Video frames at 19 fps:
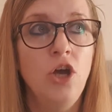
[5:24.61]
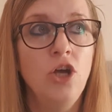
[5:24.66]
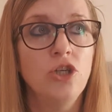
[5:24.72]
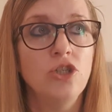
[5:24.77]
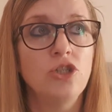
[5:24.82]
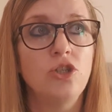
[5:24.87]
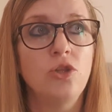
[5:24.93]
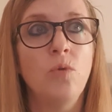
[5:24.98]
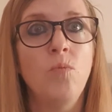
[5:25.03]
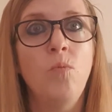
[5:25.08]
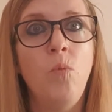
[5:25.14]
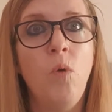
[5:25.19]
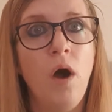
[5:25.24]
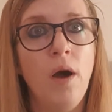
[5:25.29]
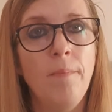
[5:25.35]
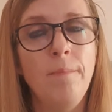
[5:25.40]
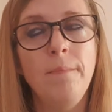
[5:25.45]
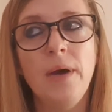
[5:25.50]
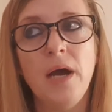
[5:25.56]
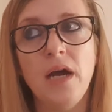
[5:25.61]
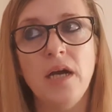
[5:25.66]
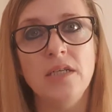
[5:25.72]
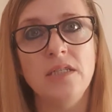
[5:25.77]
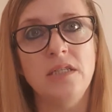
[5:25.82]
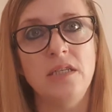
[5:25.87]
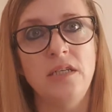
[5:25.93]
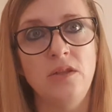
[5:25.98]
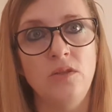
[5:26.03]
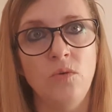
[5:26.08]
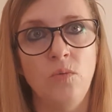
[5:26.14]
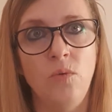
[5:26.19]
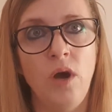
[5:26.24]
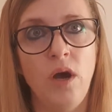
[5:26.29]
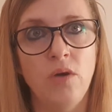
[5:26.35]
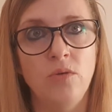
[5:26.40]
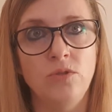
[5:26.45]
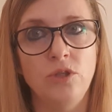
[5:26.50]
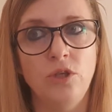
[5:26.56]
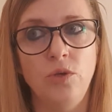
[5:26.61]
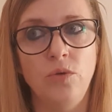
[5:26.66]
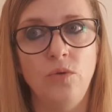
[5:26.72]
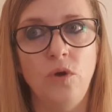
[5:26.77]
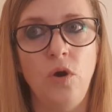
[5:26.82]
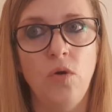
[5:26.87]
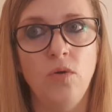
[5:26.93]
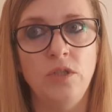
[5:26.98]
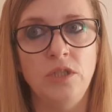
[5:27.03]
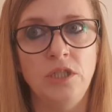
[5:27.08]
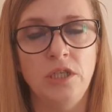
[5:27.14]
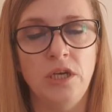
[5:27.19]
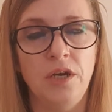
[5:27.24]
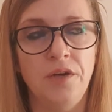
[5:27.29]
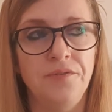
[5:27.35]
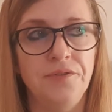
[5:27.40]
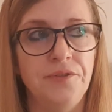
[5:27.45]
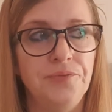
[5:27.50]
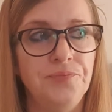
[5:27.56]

So the one person in the world who kind of